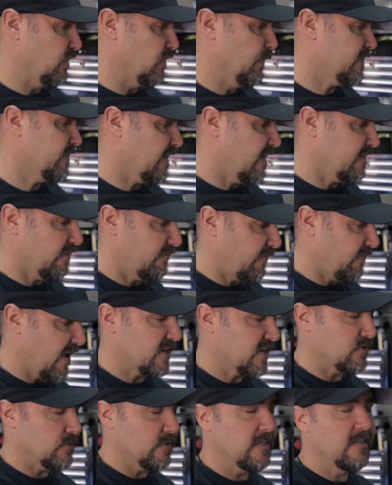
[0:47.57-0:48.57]
So it's got the
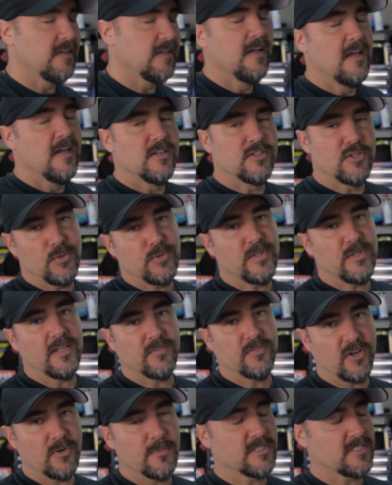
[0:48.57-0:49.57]
factory
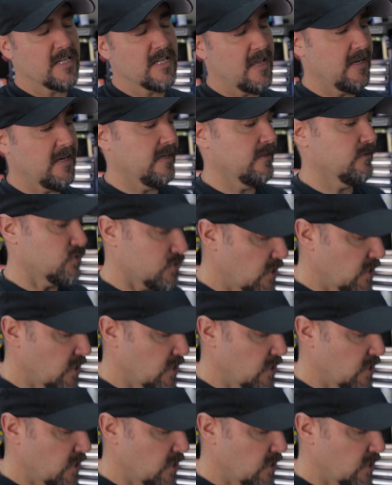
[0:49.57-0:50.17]
210 thermostat in it.